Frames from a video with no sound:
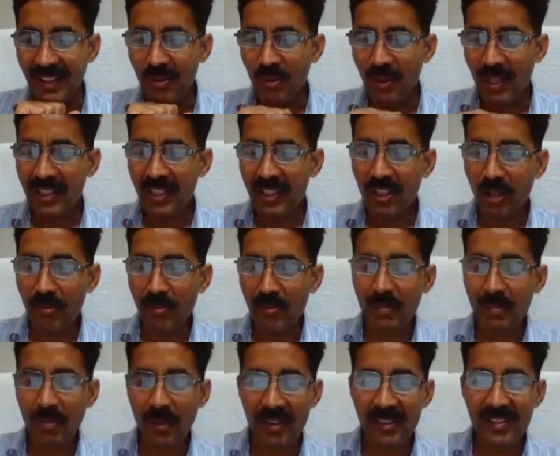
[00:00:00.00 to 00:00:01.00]
uh, what are the
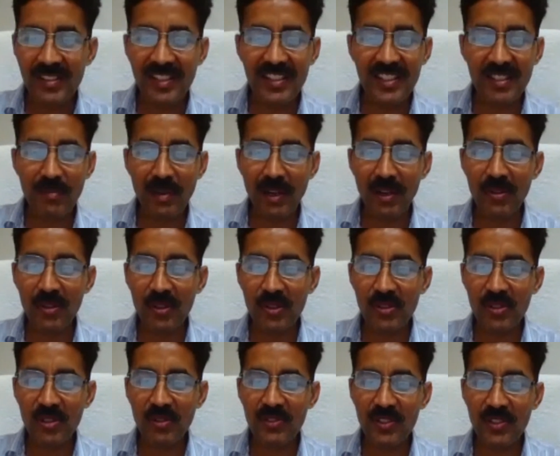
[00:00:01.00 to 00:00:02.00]
government policies
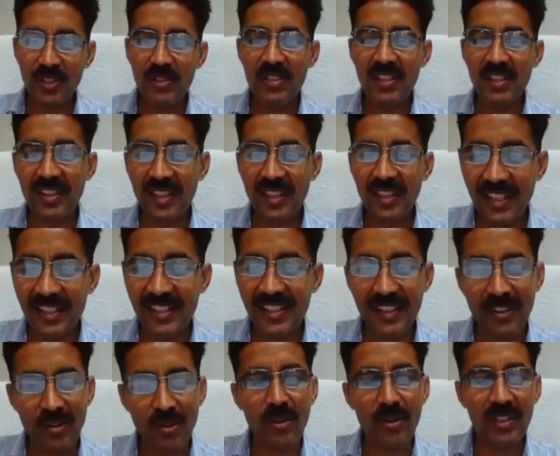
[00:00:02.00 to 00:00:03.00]
about use of
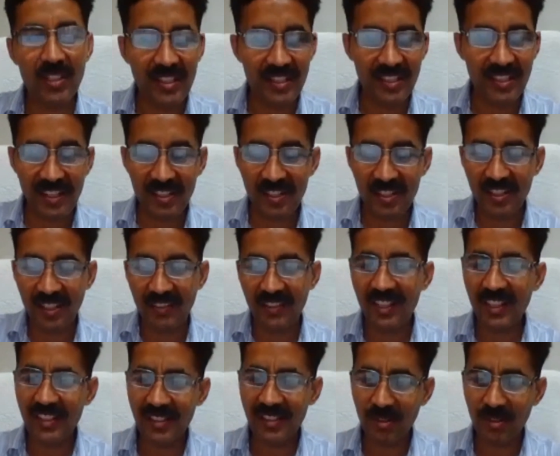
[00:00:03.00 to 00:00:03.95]
geosynthetics in road construction?